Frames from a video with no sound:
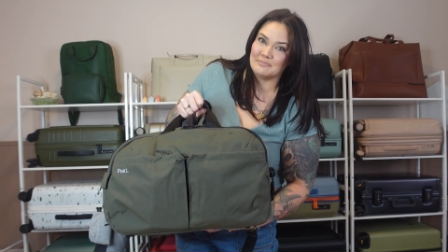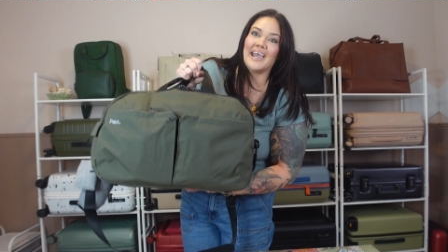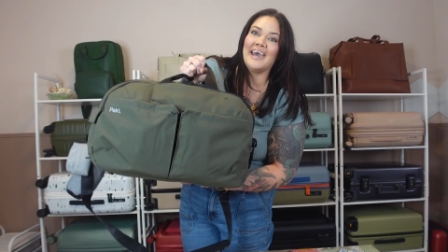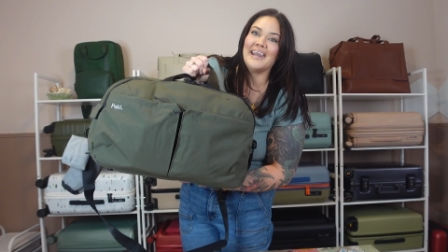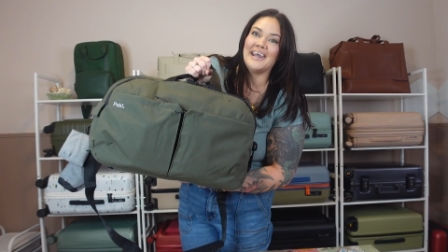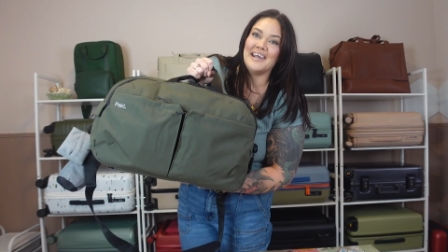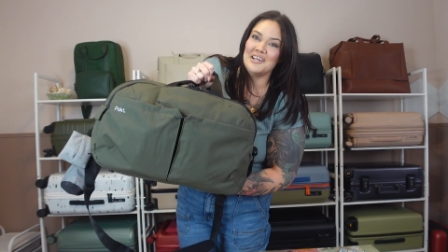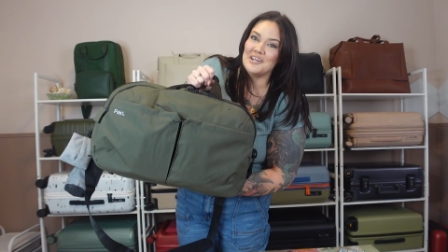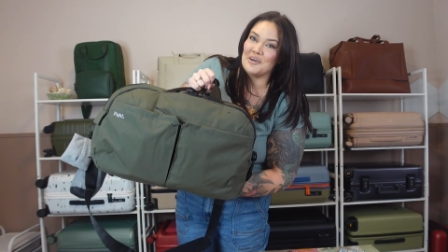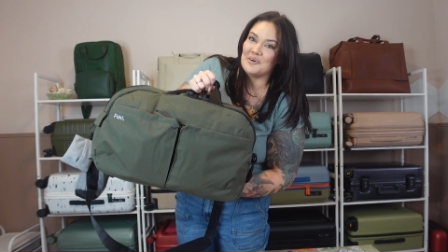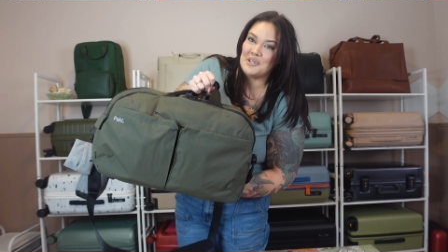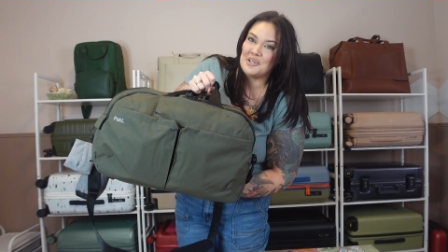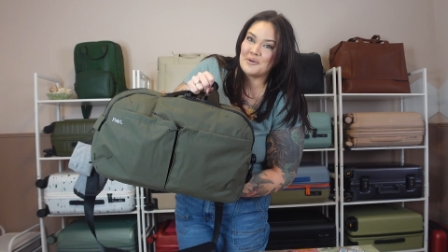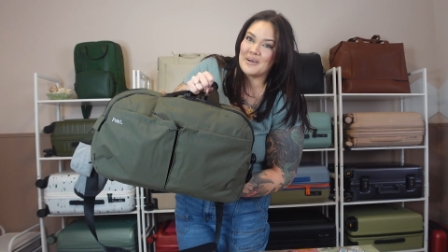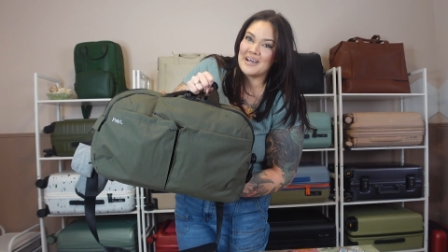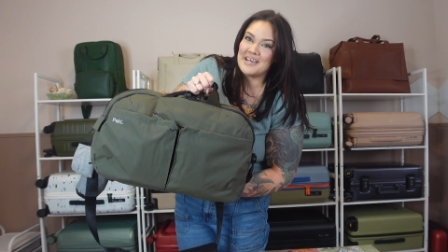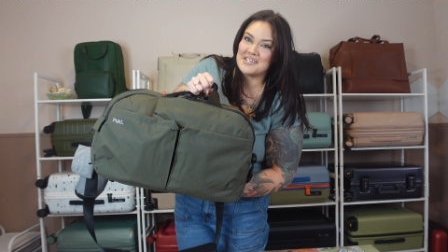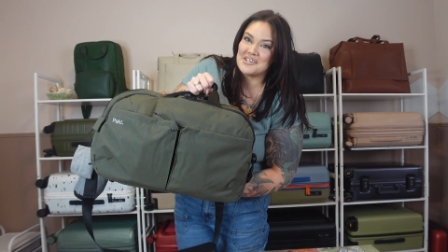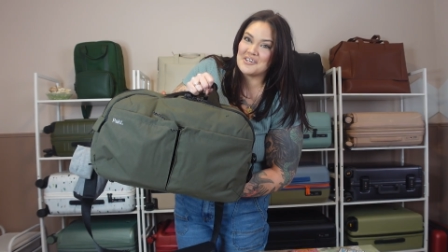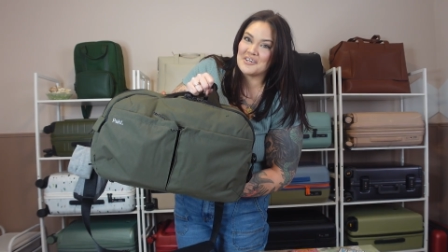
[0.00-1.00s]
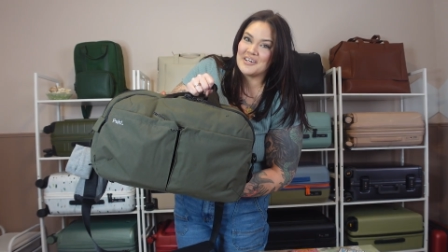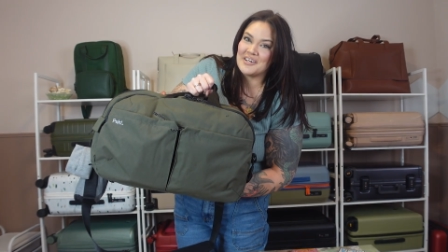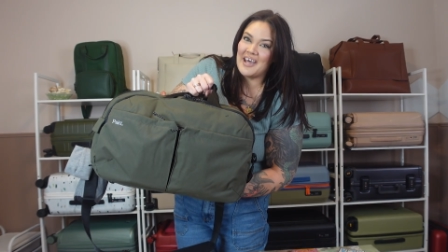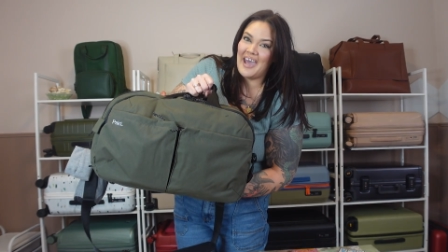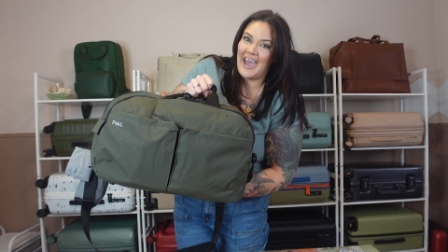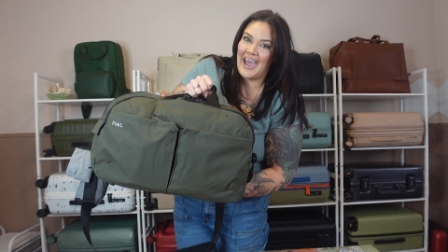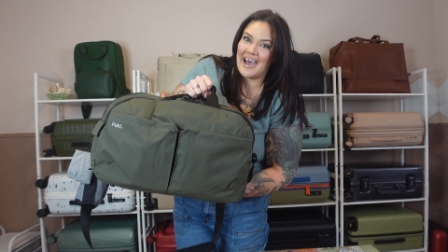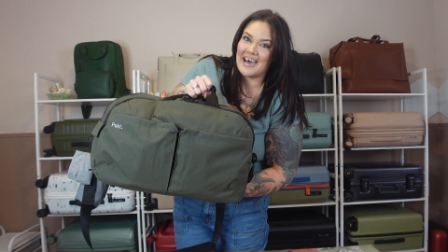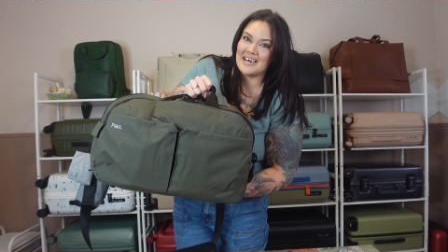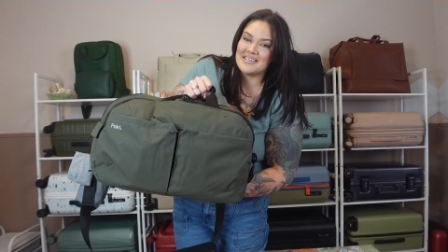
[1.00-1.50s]
And I know you guys are gonna
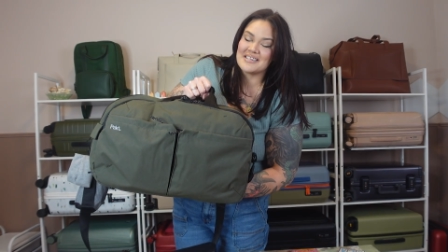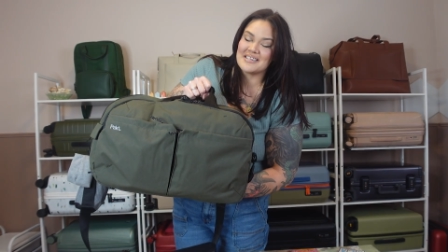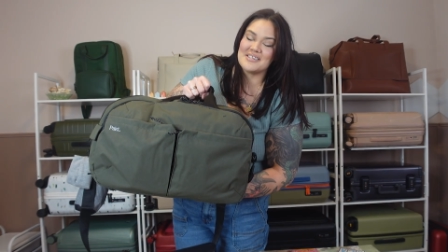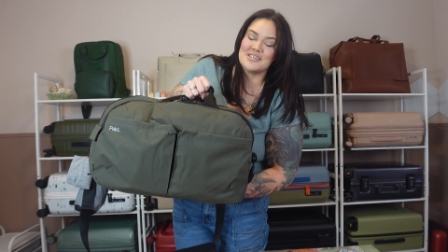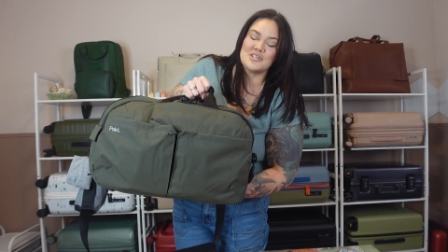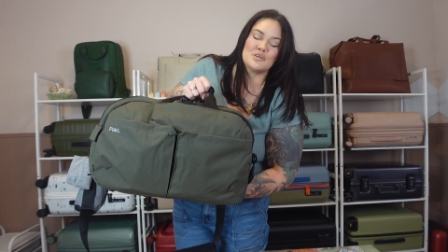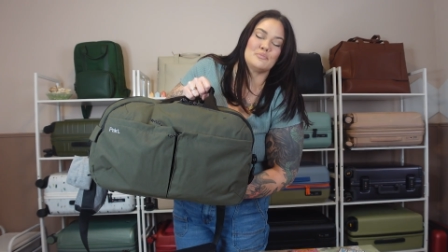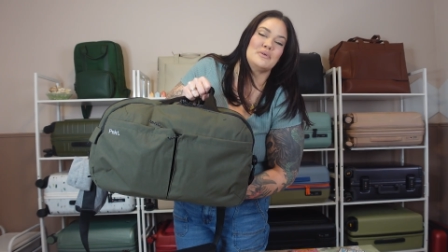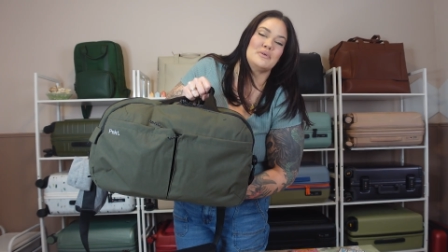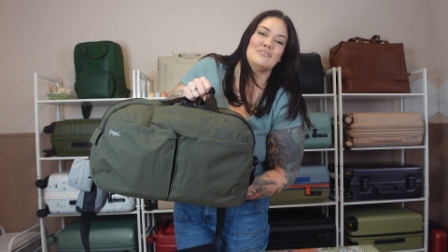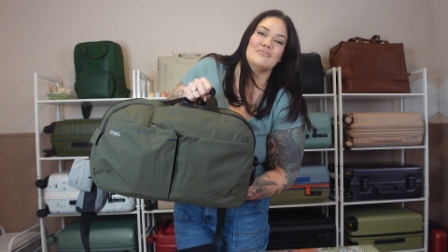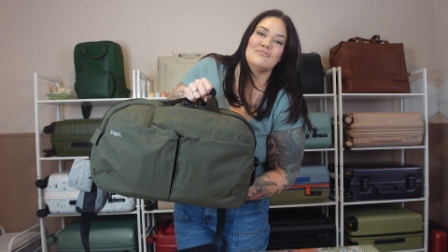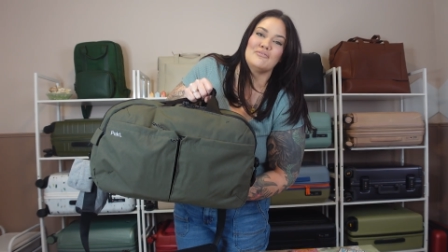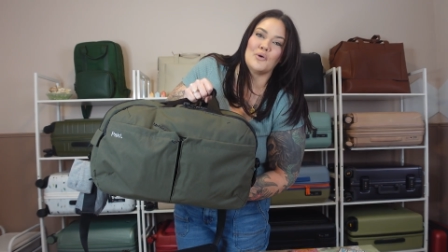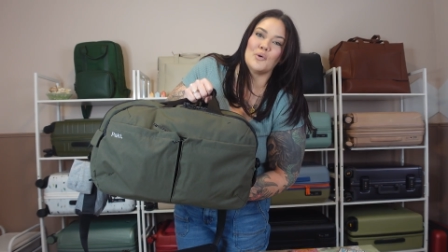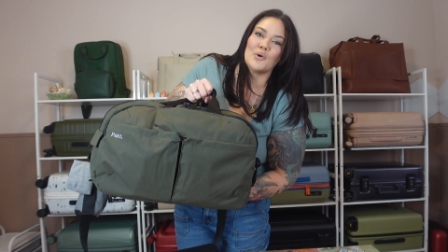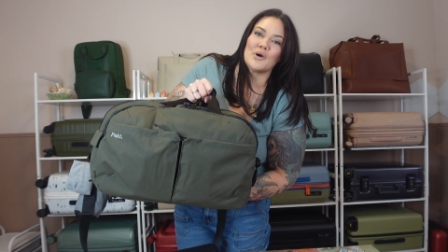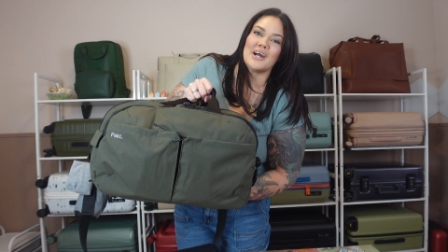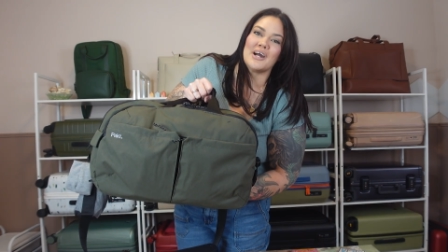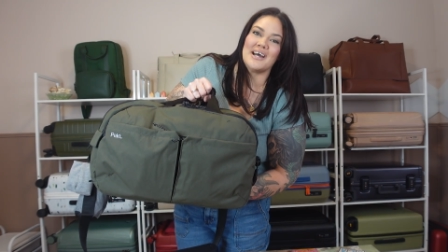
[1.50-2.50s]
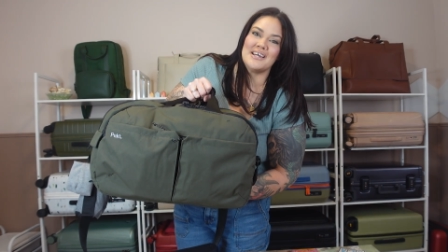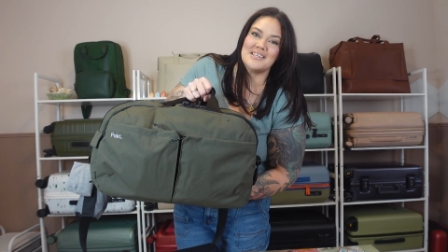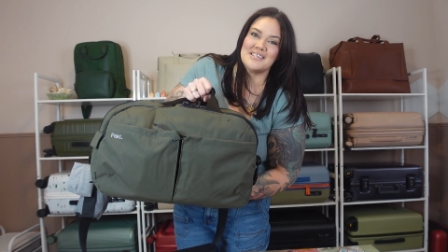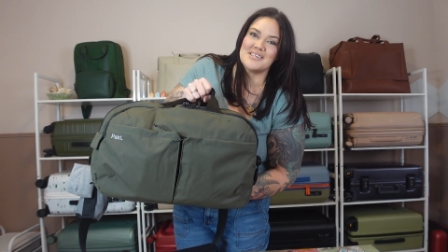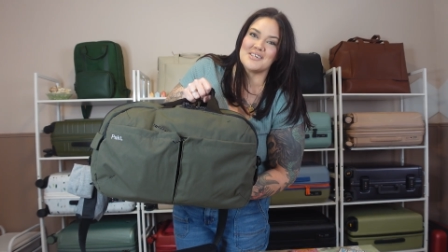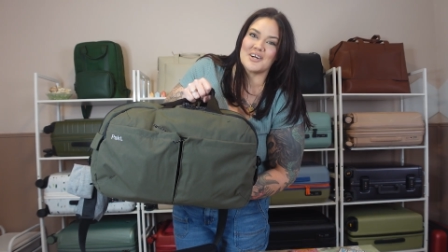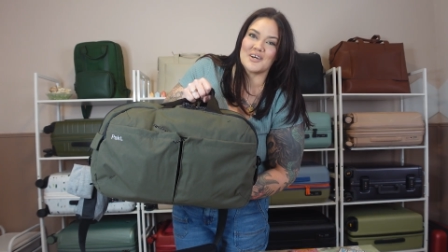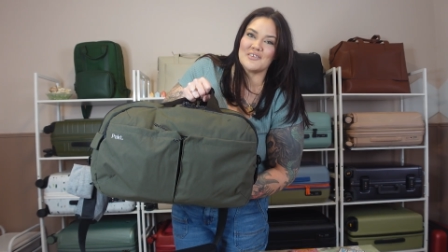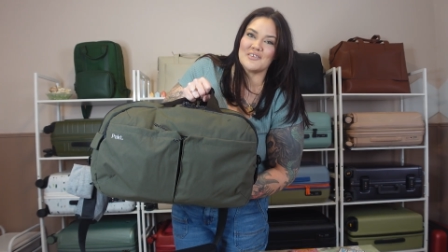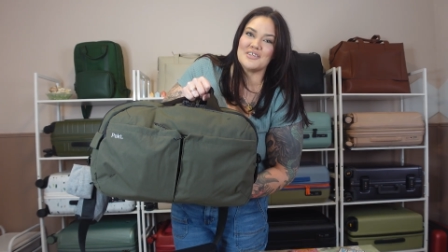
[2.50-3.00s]
ask, so before I
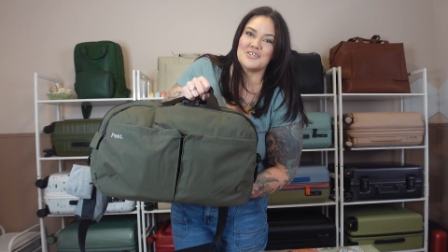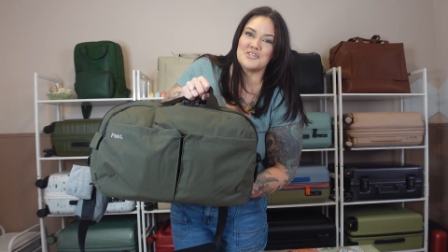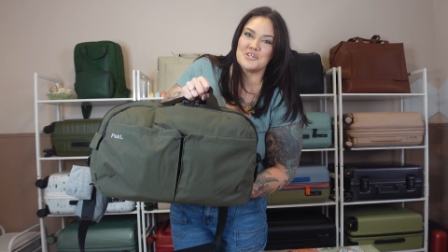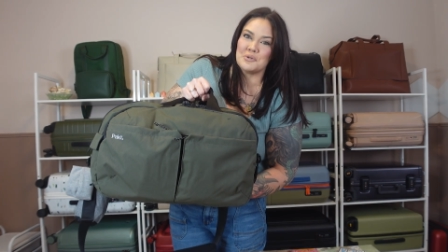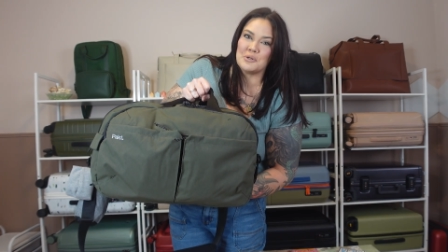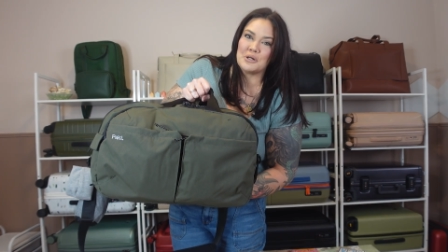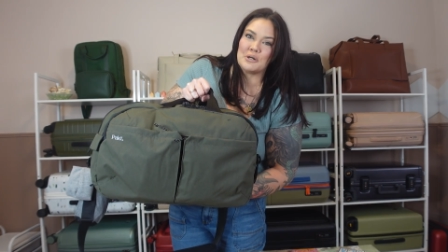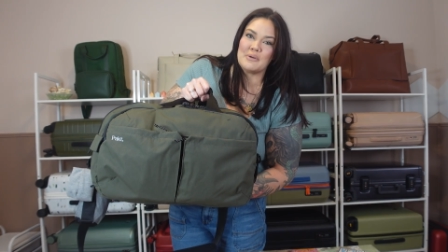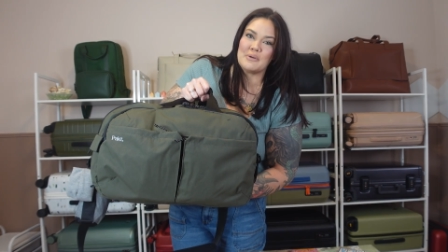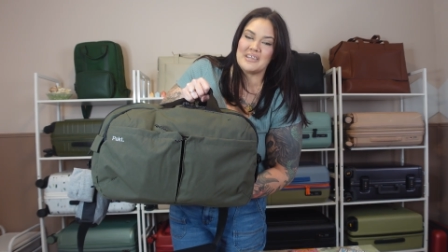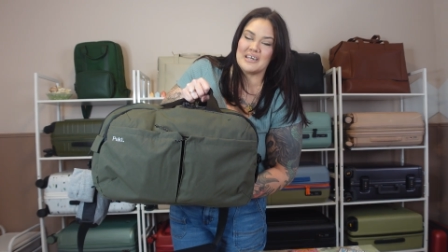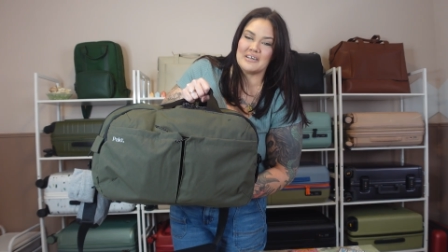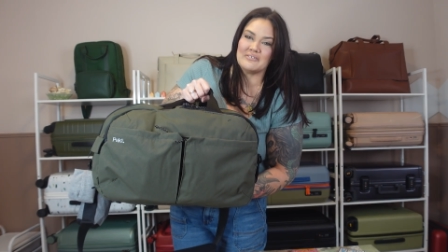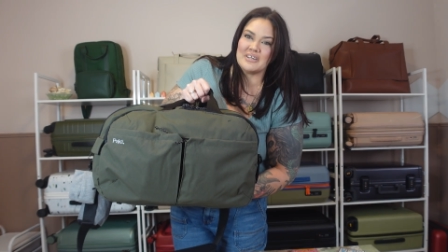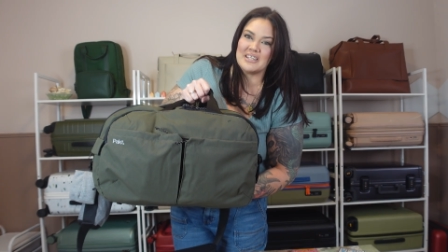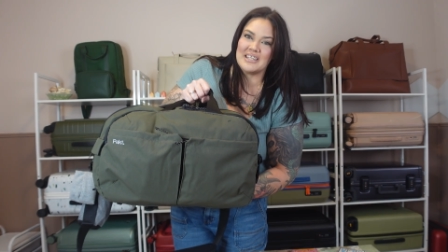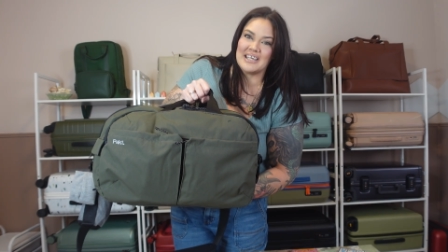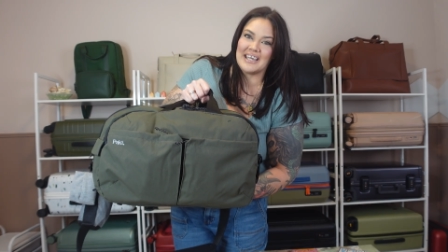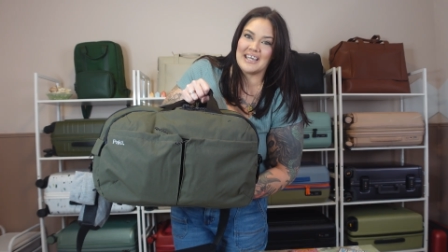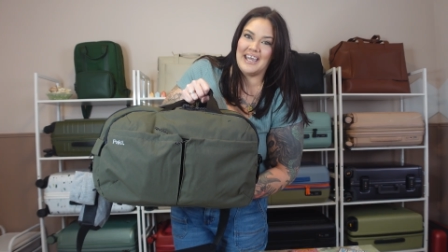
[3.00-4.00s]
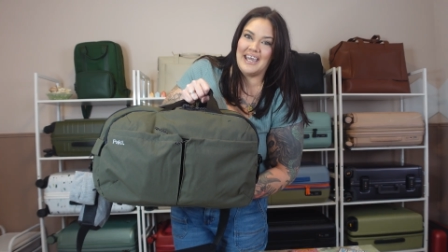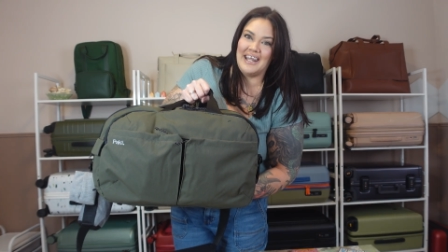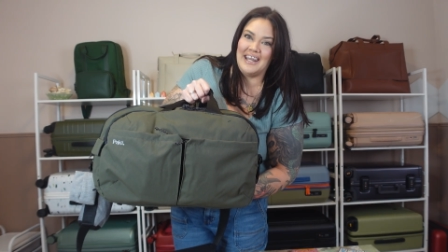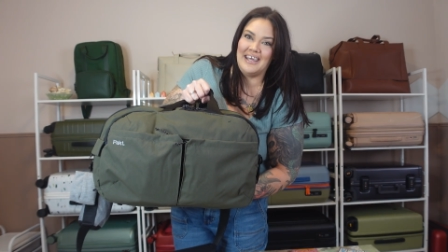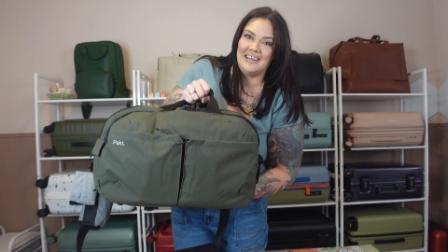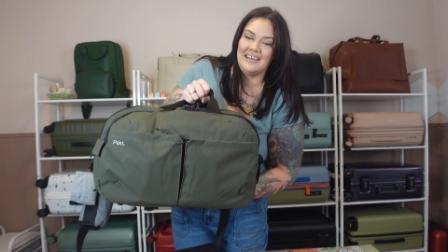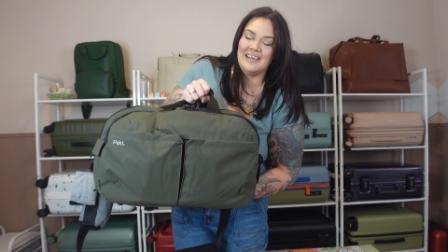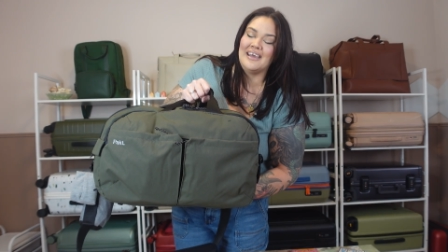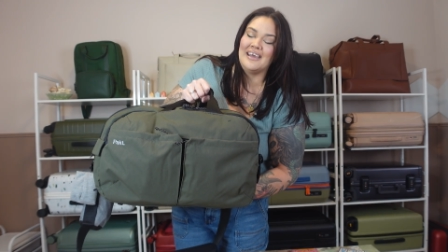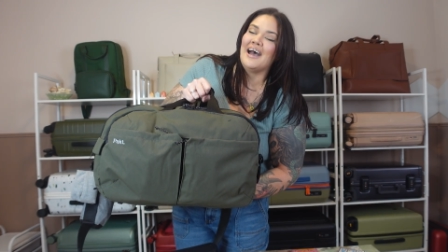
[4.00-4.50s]
start the tour with everything in
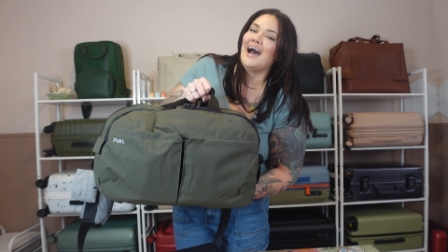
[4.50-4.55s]
it,